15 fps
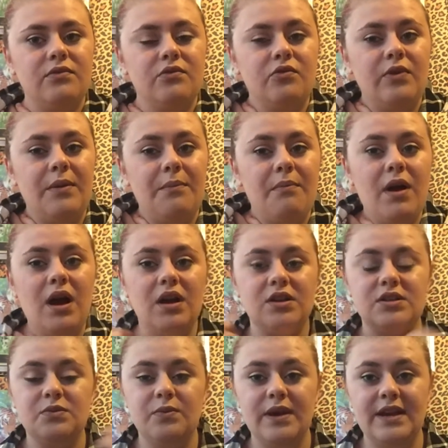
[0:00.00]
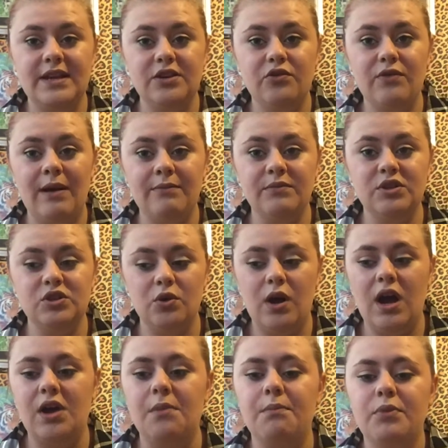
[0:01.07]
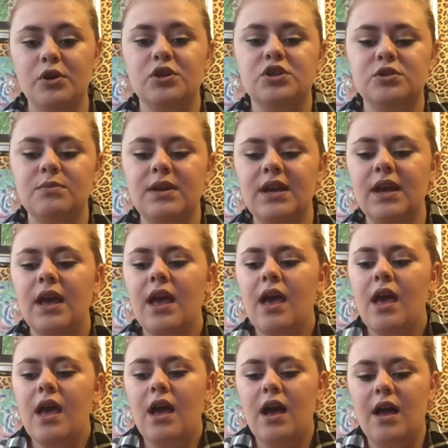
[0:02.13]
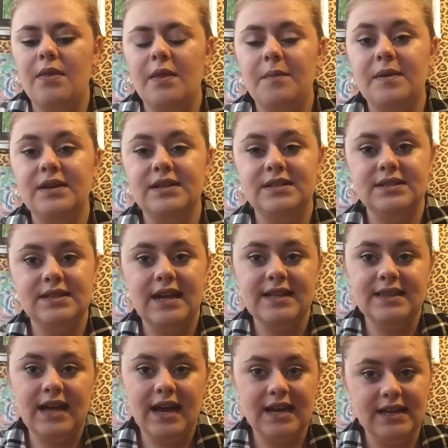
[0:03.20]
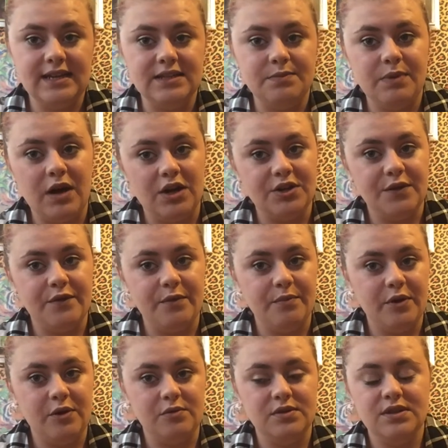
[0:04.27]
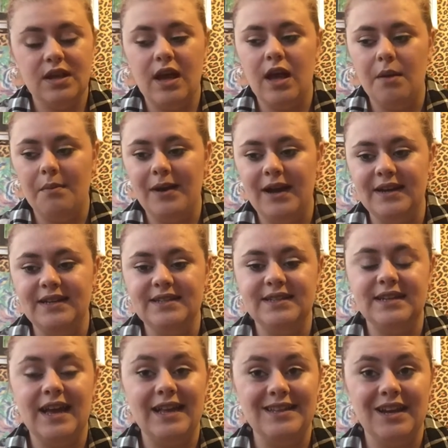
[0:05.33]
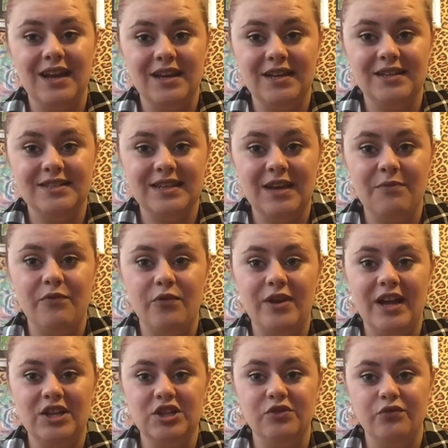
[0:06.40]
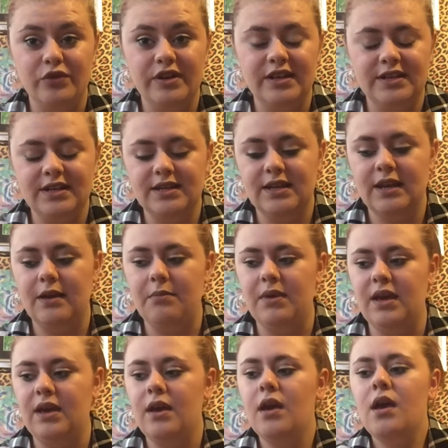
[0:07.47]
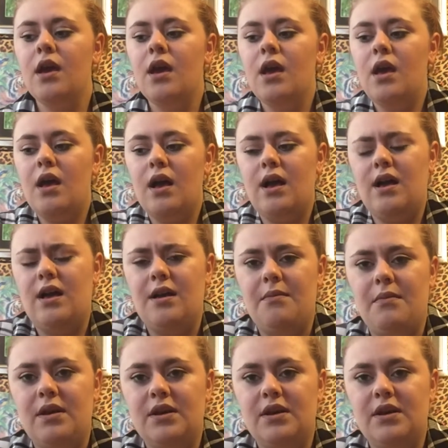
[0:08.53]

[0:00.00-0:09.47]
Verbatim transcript: grip marks where he grabbed me so hard and pushed me, and the police said that is part of abuse. Um, and he said I had the lucky escape free, actually really did hit me. Um,